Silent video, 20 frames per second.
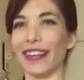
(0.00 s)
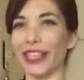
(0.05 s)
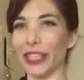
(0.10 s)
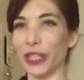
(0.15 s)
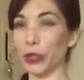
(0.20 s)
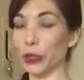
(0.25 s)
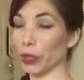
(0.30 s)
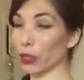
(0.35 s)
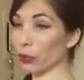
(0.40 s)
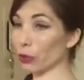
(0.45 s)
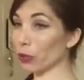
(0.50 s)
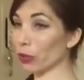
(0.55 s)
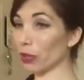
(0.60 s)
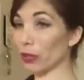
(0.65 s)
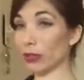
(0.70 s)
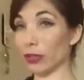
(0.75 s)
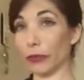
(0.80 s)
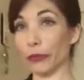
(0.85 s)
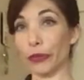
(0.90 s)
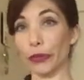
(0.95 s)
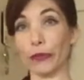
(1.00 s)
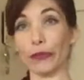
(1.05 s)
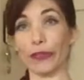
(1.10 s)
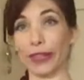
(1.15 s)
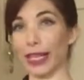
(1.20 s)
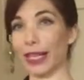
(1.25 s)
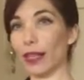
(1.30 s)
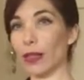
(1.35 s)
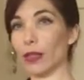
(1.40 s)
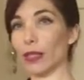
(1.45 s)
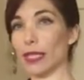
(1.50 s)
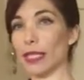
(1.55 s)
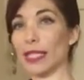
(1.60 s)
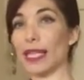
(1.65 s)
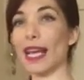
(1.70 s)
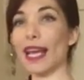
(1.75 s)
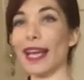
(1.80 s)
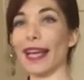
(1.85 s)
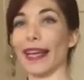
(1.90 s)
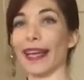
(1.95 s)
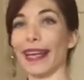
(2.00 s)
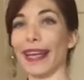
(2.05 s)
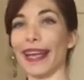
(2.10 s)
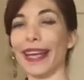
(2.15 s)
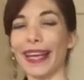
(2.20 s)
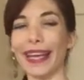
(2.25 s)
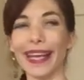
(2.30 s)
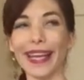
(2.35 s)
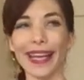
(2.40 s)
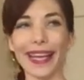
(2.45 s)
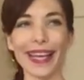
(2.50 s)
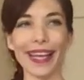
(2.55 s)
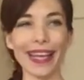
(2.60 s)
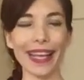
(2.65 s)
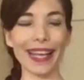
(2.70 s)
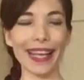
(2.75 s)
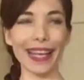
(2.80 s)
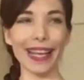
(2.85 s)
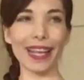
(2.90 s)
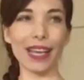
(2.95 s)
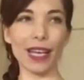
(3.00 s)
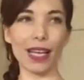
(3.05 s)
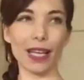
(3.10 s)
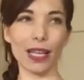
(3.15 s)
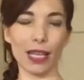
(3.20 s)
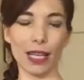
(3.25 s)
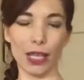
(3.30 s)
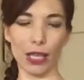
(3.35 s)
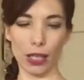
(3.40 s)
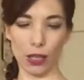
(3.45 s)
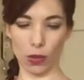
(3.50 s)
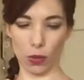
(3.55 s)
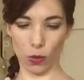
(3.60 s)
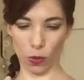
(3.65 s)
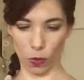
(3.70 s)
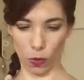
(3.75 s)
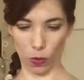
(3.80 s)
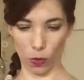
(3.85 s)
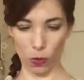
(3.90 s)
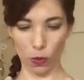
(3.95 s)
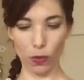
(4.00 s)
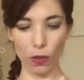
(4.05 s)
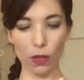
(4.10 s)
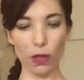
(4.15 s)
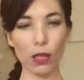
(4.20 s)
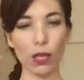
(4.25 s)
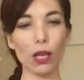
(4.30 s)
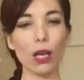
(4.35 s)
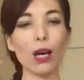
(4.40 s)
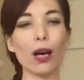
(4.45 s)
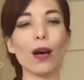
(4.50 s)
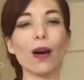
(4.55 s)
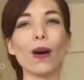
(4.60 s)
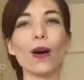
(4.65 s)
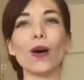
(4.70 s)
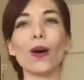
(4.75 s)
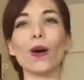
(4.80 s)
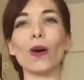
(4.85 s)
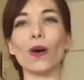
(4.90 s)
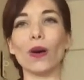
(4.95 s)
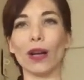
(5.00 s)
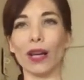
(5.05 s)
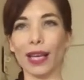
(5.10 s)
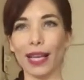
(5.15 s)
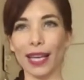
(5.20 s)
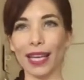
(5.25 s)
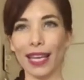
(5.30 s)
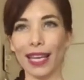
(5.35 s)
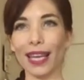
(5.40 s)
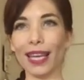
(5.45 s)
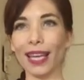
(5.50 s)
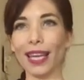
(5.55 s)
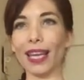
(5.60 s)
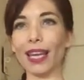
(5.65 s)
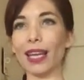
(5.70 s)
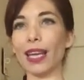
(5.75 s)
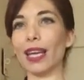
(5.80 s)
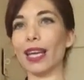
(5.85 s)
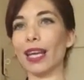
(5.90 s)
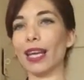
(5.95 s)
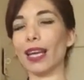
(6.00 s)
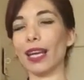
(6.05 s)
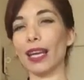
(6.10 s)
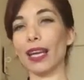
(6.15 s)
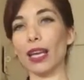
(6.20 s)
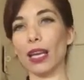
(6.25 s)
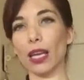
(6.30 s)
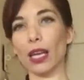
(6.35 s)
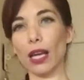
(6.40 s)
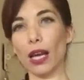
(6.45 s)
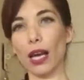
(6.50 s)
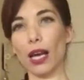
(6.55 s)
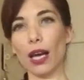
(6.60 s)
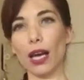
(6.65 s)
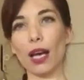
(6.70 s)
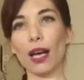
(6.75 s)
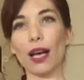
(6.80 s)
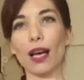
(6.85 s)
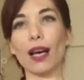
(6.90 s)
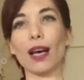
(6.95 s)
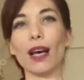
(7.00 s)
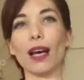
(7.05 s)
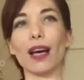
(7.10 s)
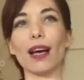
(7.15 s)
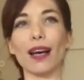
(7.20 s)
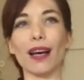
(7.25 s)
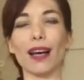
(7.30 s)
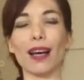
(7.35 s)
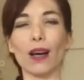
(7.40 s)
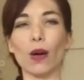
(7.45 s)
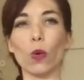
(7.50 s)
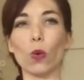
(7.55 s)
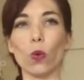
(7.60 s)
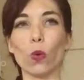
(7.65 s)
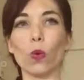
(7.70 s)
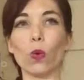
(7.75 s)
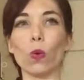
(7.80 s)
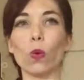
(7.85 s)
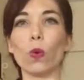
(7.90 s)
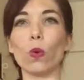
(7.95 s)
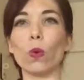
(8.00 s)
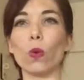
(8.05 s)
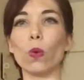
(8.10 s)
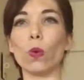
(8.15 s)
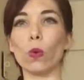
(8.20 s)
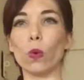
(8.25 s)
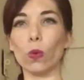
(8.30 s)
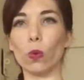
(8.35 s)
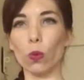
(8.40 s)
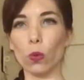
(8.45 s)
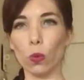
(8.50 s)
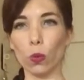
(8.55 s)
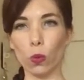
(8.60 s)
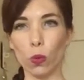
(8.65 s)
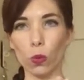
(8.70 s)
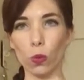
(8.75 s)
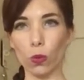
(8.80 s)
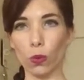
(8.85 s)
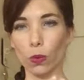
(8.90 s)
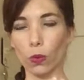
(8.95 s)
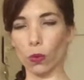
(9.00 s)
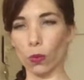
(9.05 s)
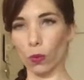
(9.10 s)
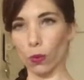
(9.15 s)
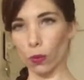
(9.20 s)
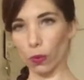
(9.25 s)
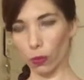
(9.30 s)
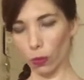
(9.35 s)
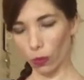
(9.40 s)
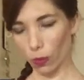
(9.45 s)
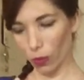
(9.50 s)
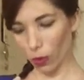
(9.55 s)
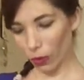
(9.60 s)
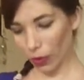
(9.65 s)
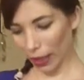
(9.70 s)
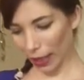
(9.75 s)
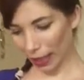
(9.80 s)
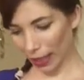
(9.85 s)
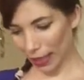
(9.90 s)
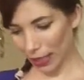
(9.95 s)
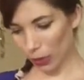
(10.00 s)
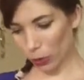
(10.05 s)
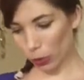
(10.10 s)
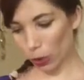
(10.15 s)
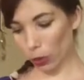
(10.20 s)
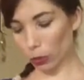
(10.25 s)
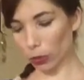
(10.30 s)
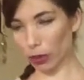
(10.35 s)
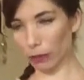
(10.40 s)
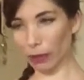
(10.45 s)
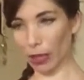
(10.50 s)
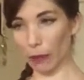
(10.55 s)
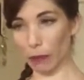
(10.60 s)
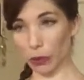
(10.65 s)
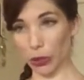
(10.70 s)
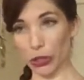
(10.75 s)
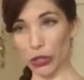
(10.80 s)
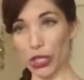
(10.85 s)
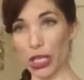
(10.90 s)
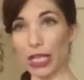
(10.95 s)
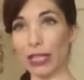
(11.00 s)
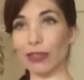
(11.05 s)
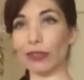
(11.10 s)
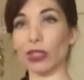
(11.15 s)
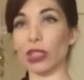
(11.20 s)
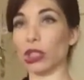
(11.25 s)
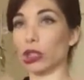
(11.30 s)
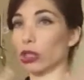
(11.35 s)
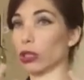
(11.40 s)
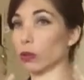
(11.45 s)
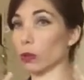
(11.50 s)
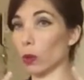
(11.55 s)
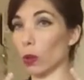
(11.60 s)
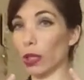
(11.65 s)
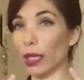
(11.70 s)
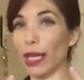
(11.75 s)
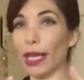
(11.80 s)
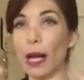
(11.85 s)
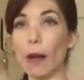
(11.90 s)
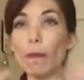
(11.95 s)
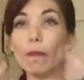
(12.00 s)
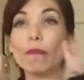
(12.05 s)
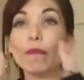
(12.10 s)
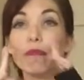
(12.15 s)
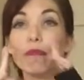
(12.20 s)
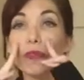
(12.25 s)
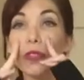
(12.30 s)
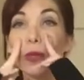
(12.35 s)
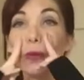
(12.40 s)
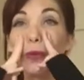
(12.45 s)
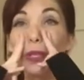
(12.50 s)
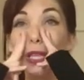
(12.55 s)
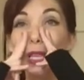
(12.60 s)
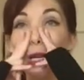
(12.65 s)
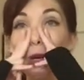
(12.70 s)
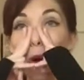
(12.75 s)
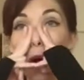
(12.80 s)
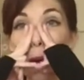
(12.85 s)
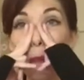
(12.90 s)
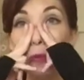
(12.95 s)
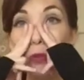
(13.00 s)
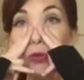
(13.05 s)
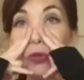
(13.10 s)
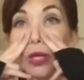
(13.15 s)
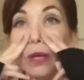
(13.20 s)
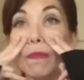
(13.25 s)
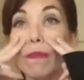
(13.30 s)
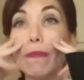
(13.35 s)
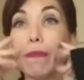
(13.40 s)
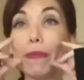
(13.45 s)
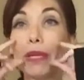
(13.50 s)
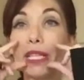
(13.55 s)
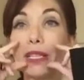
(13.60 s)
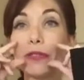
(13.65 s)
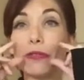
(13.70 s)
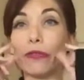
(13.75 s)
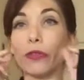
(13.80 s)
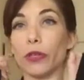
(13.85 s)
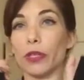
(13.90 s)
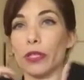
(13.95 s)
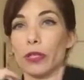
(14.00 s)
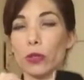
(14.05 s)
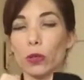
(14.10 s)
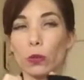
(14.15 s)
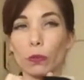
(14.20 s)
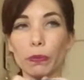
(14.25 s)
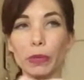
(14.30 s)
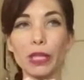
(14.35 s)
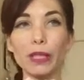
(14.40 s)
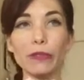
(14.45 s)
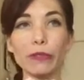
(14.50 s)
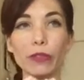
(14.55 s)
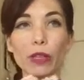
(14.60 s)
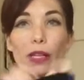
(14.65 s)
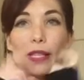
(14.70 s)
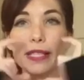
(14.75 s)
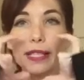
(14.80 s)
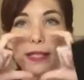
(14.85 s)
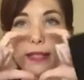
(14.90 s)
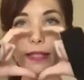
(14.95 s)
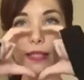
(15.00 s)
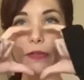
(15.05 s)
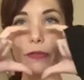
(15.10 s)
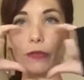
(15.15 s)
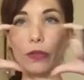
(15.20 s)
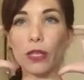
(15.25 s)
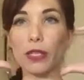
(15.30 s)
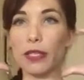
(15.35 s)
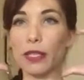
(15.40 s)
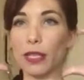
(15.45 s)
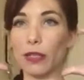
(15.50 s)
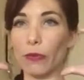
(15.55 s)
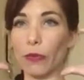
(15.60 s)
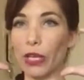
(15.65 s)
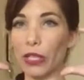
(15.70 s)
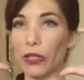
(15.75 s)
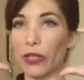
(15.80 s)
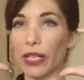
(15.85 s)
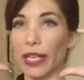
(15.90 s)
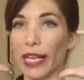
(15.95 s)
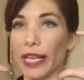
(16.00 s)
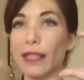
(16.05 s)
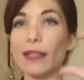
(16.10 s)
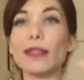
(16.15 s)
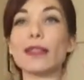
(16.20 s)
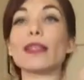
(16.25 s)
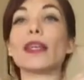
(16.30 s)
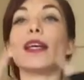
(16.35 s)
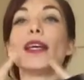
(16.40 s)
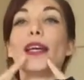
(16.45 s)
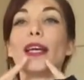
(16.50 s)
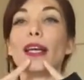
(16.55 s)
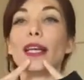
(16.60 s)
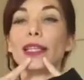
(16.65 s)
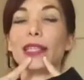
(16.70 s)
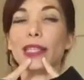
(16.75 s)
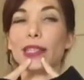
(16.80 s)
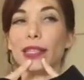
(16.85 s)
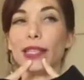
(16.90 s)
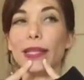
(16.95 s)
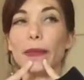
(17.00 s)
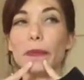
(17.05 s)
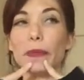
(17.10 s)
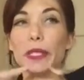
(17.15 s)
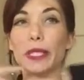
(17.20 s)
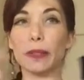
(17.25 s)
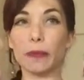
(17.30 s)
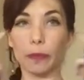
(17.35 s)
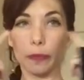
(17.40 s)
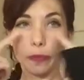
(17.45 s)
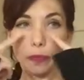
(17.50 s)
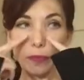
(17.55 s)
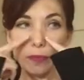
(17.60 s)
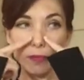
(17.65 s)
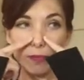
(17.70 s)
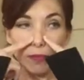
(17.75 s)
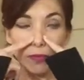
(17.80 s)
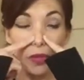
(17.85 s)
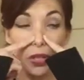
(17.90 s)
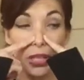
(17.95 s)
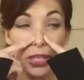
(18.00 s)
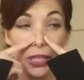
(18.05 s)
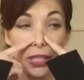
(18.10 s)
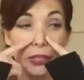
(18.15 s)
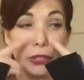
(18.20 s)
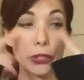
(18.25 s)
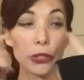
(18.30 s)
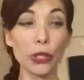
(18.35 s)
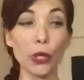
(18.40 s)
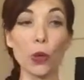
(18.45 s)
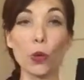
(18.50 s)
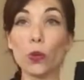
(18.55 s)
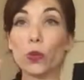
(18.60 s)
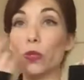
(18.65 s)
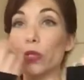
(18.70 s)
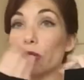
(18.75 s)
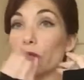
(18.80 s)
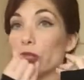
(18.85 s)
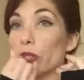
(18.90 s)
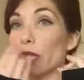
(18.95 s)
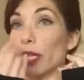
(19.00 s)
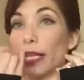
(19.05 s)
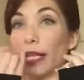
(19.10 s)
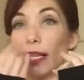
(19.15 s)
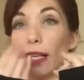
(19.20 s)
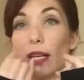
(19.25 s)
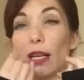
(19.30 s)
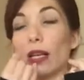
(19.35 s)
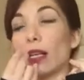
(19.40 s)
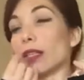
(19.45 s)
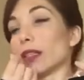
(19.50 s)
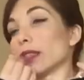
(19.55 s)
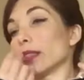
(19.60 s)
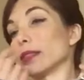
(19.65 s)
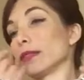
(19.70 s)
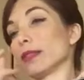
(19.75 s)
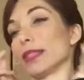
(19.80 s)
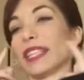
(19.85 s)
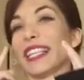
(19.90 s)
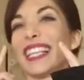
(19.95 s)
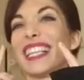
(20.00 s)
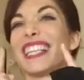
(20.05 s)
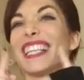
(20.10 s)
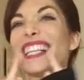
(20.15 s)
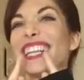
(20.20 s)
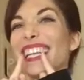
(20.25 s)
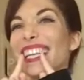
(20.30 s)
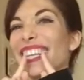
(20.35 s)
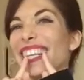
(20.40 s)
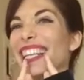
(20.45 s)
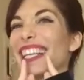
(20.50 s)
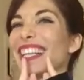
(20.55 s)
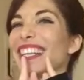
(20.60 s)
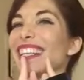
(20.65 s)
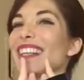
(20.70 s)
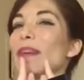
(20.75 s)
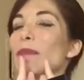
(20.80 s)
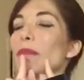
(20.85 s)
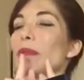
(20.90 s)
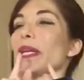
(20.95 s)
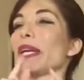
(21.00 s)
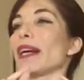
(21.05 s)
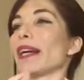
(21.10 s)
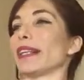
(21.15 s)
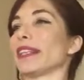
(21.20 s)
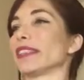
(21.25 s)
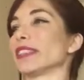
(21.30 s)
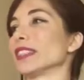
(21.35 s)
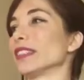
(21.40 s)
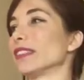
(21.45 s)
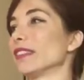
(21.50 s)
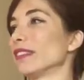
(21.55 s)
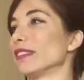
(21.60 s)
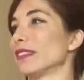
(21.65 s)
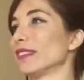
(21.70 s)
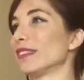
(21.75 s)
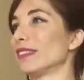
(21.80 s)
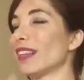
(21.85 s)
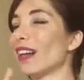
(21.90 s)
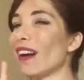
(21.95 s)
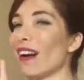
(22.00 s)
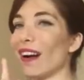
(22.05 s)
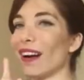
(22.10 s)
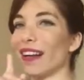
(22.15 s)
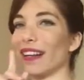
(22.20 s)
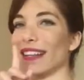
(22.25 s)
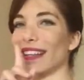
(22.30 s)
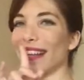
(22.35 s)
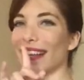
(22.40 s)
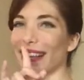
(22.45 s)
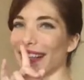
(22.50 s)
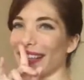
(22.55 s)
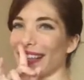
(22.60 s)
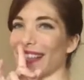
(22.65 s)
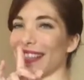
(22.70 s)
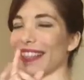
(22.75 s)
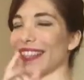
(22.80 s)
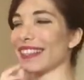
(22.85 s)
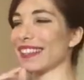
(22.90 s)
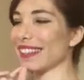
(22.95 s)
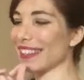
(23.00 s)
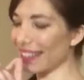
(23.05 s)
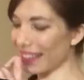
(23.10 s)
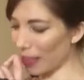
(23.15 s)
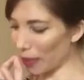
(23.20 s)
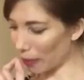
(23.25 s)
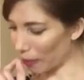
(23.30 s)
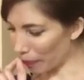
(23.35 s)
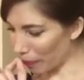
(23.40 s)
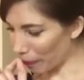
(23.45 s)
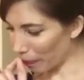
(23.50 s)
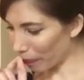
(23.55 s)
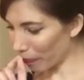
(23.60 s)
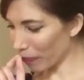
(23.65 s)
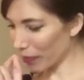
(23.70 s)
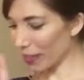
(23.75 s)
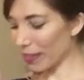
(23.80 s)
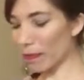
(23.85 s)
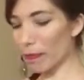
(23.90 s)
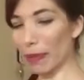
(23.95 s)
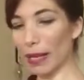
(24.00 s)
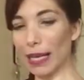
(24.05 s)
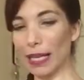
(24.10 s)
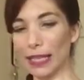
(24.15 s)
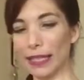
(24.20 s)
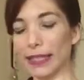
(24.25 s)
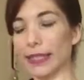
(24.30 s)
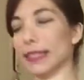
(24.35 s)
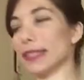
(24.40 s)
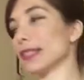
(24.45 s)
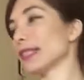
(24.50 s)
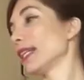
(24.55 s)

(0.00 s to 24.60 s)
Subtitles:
You can do it on different vowels. Hey, oh, hey, ooh. Okay, as we warm up our chest voice, just walk it up. We're going to go up to our middle voice. So middle voice is the voice that resonates in our lips, in our nose, in our, like, kind of like behind our tongue, kind of like palate.